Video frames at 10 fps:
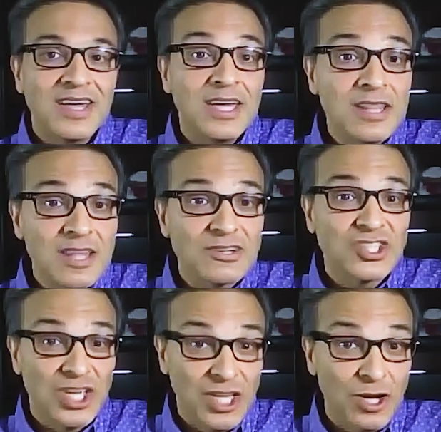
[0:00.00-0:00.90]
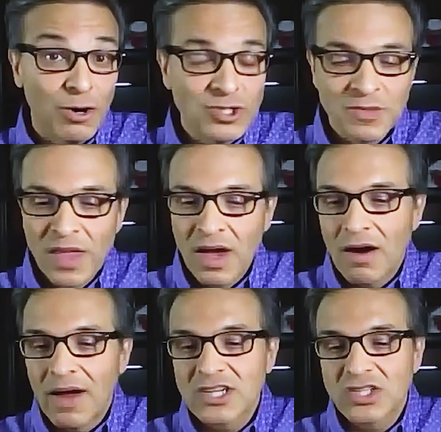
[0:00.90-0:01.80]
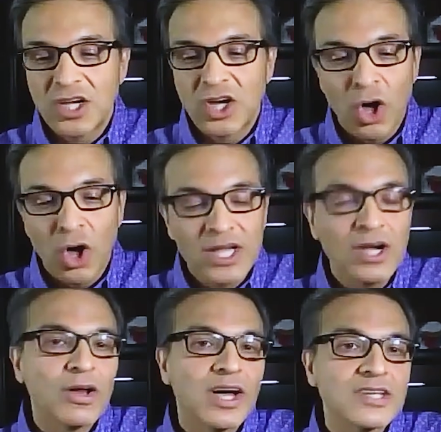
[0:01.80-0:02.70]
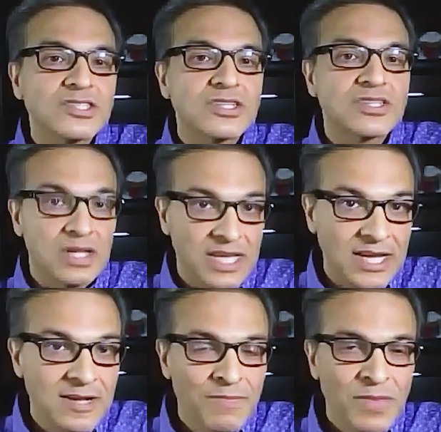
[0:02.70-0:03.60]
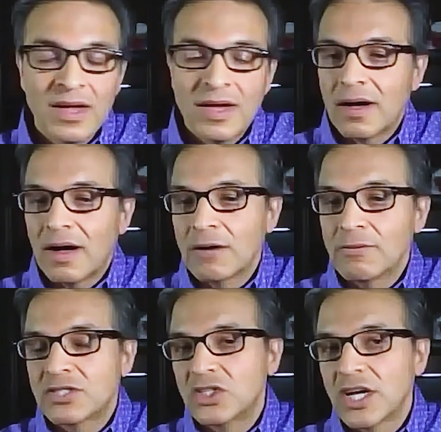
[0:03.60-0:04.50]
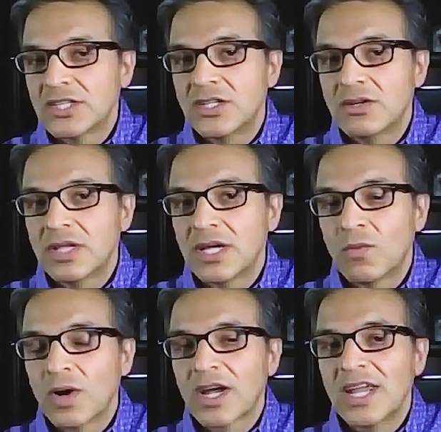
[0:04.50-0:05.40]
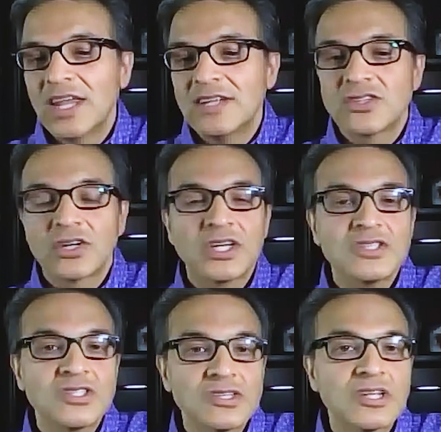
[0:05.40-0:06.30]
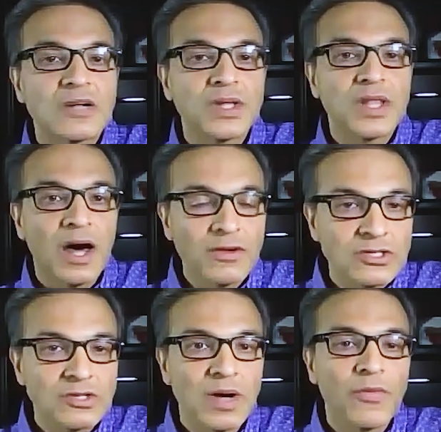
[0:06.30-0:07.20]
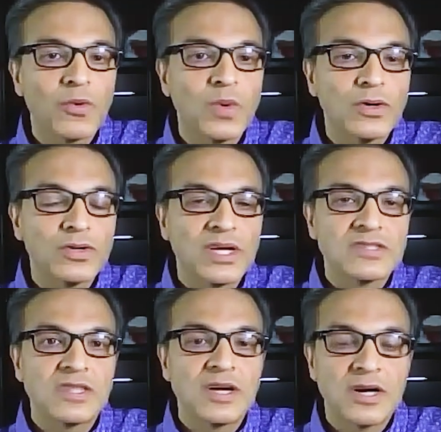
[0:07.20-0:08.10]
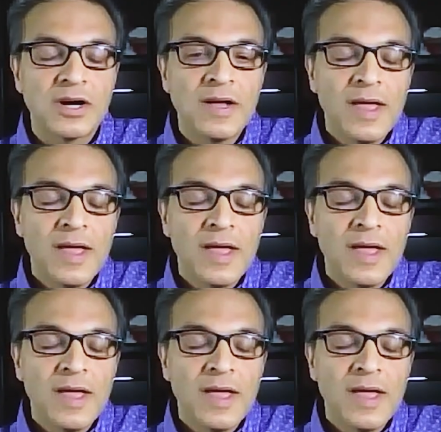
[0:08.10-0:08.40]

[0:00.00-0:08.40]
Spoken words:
in their CEOs, are actually calling on us to lead. I would suggest to you that where Canadians are consistent with others around the world is their